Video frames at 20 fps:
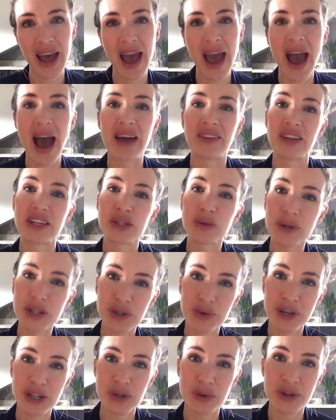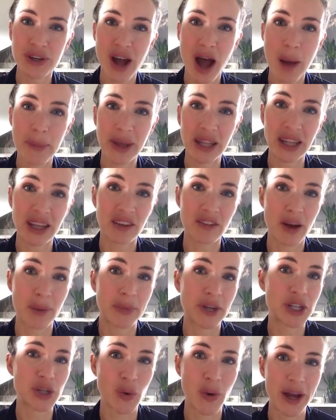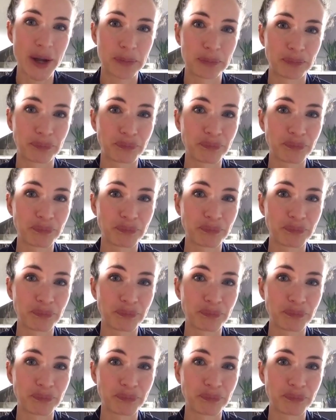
And the Switch Witch would come and leave him a toy.